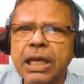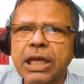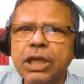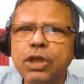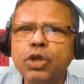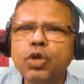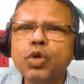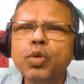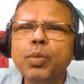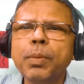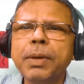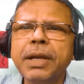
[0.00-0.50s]

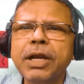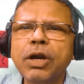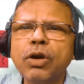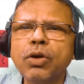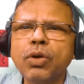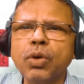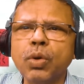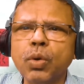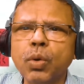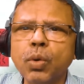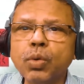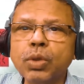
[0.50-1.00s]
You may
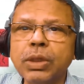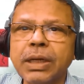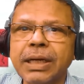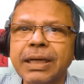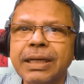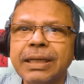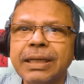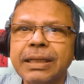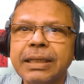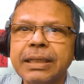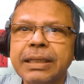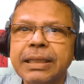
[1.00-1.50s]
not know
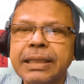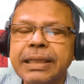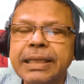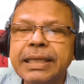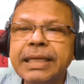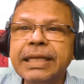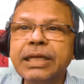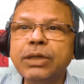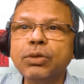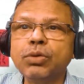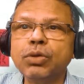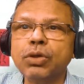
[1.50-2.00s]
the
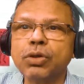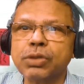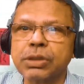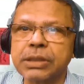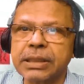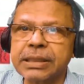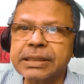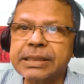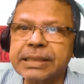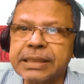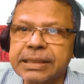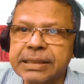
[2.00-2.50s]
key to your
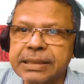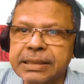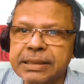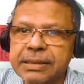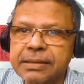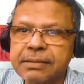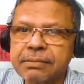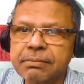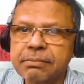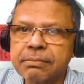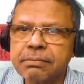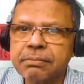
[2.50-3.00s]

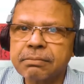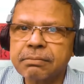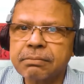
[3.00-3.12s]
success,